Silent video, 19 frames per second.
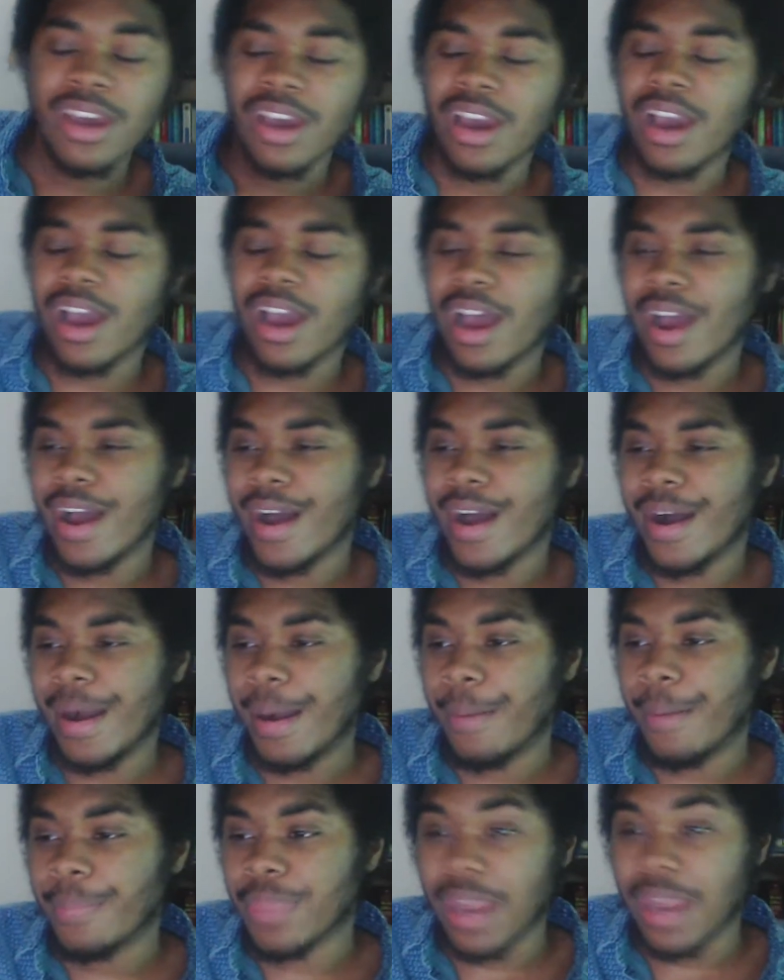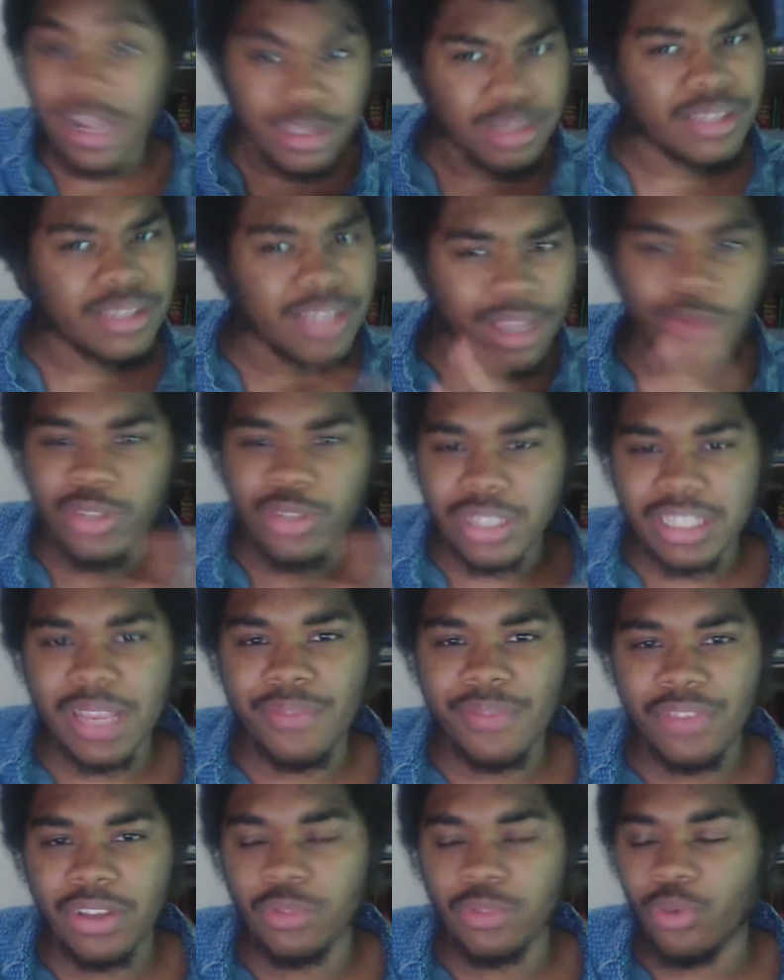And that was the same
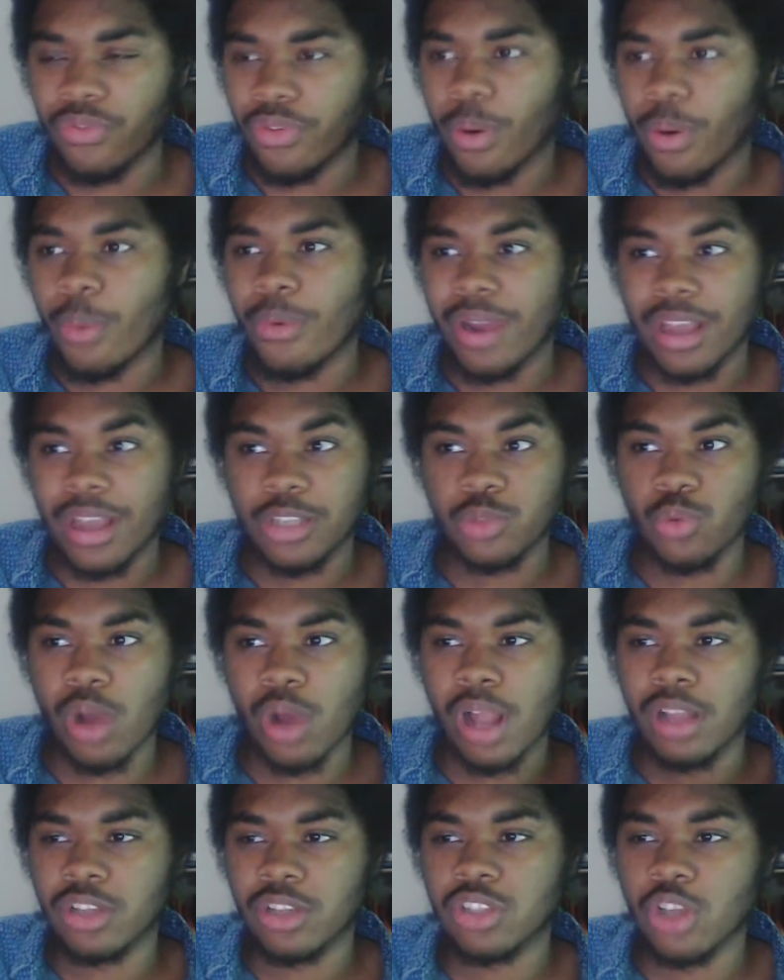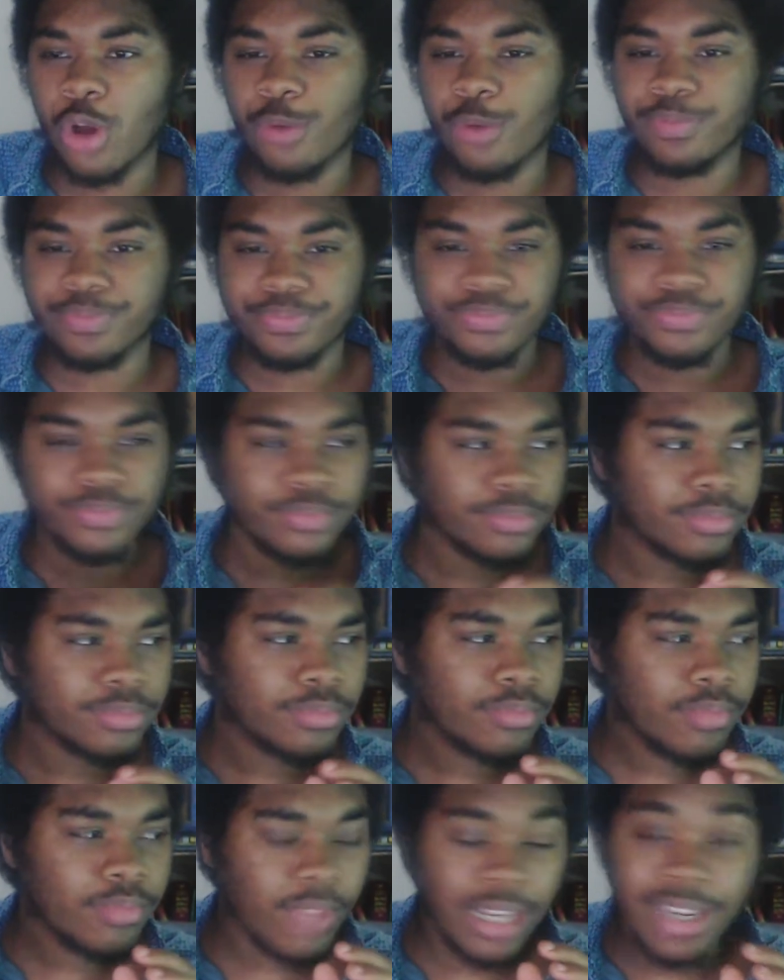thing with Rudy as well. So
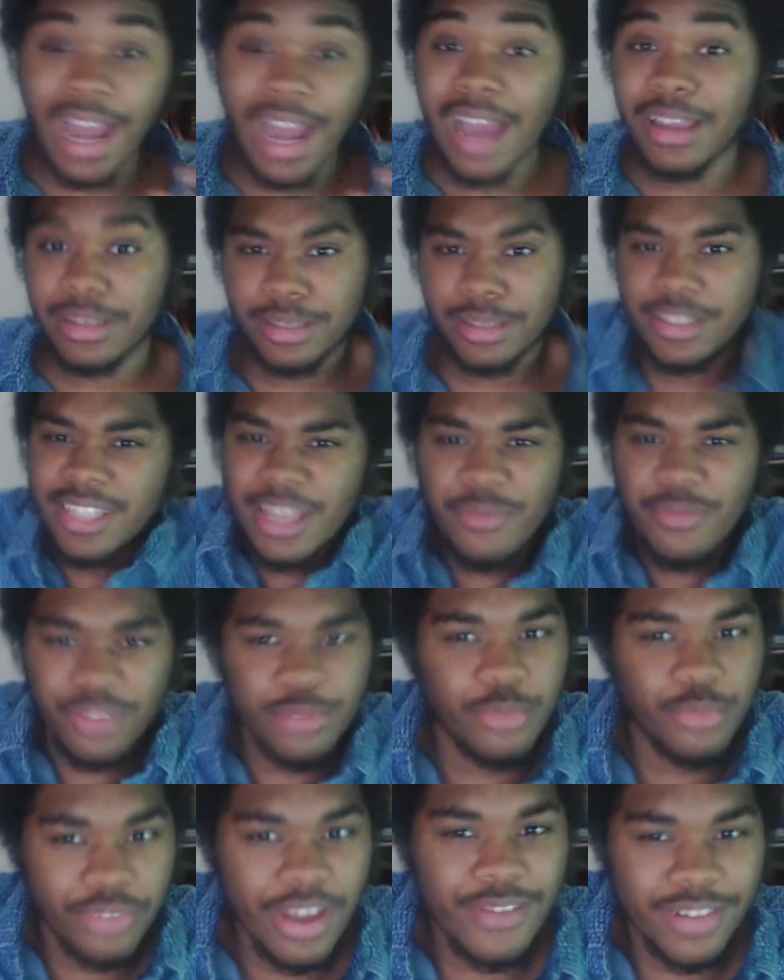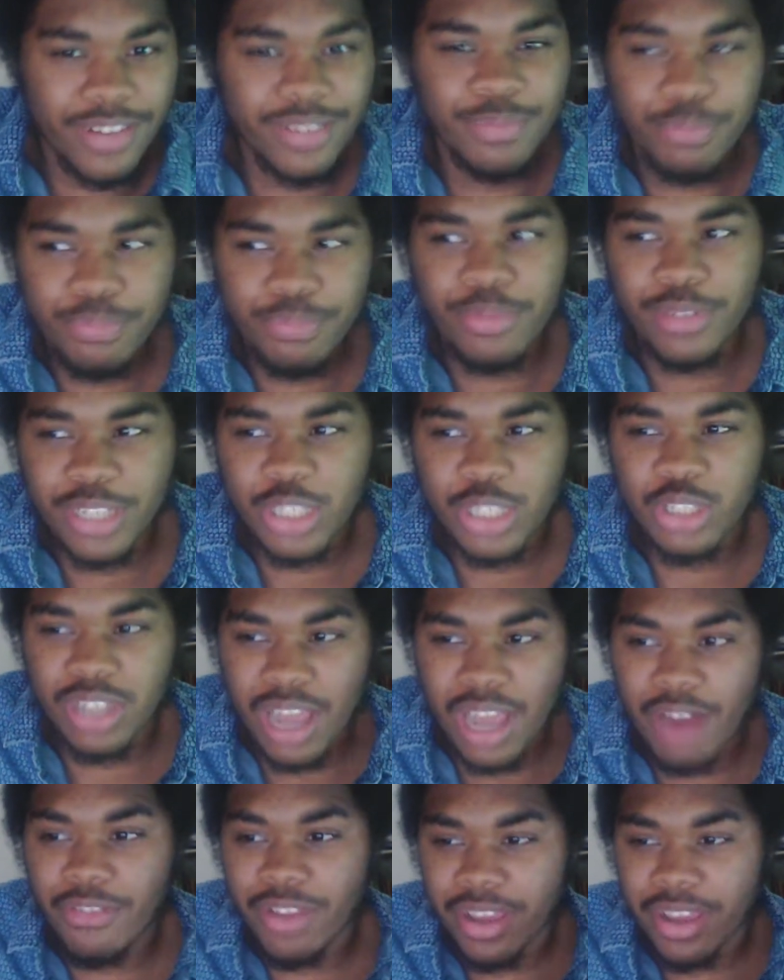it's the same thing for every position,
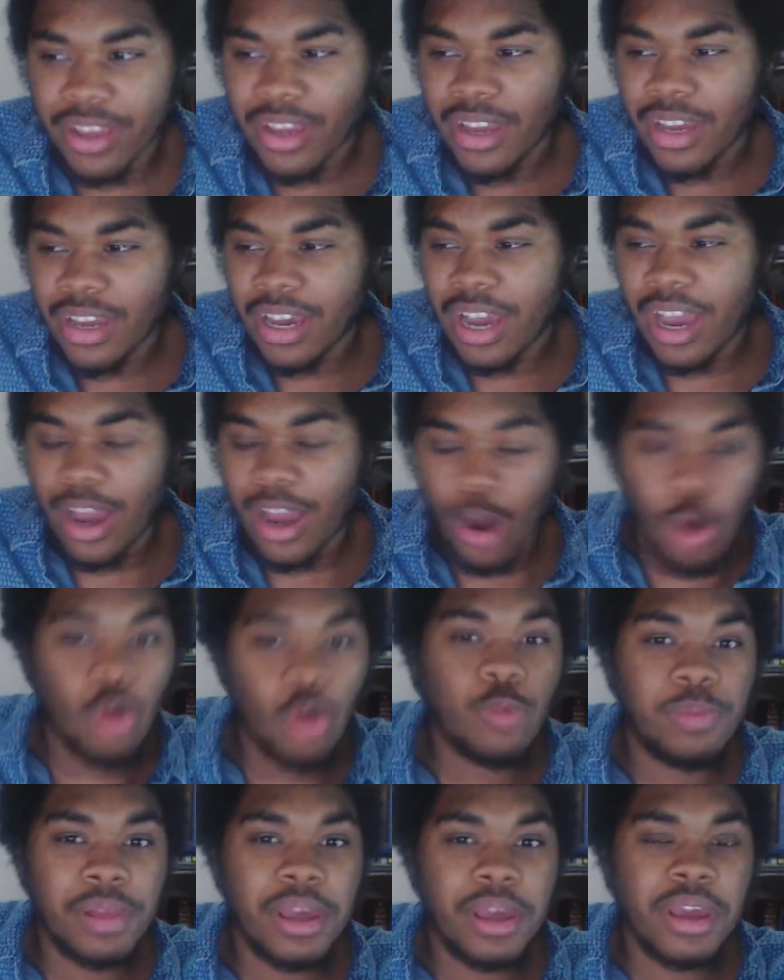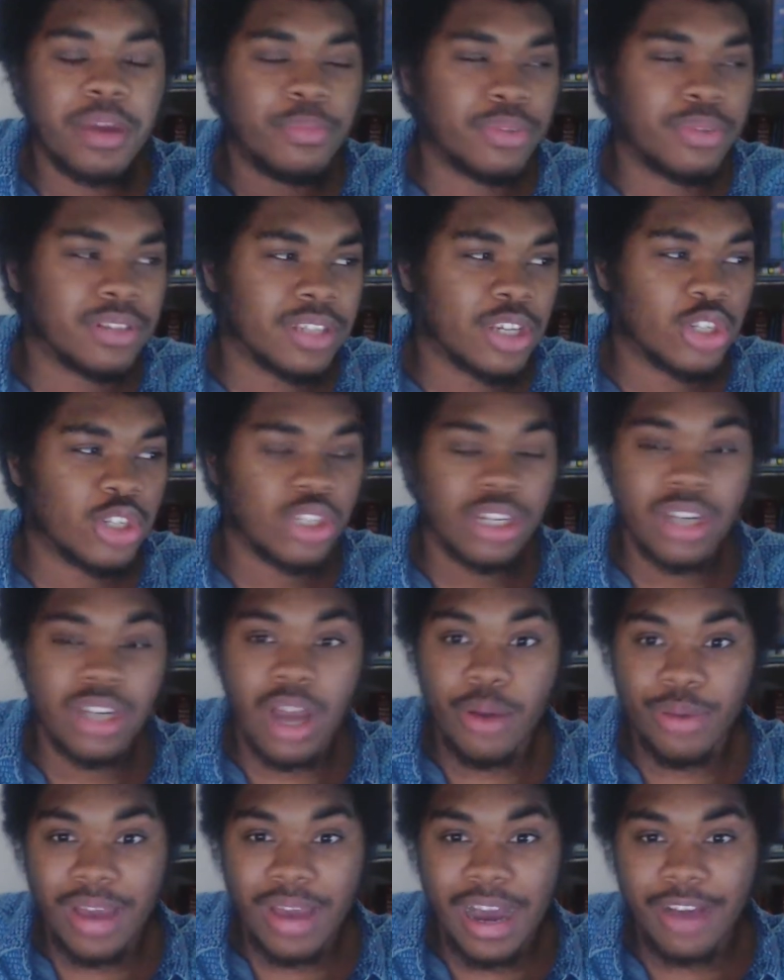every old player position that
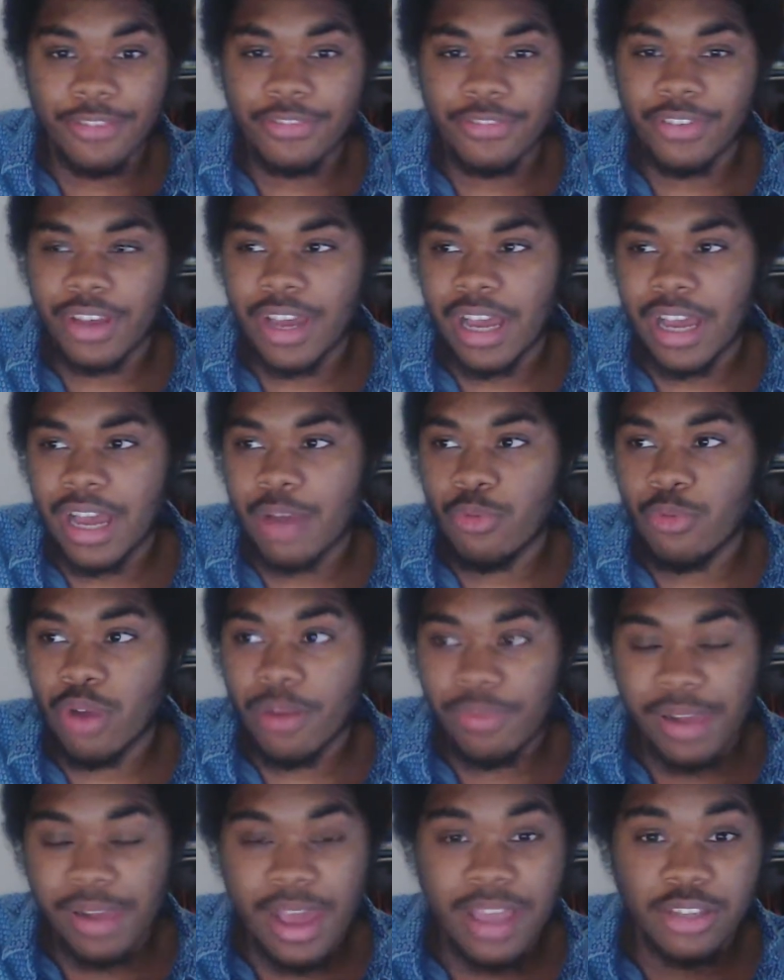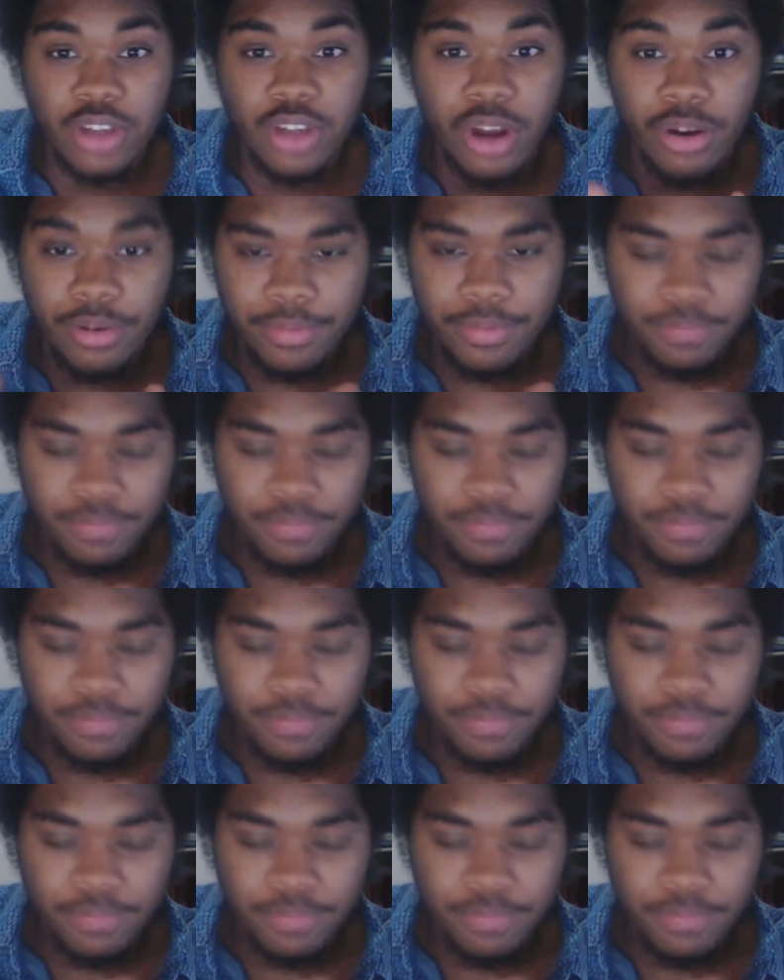we have, where the player is going to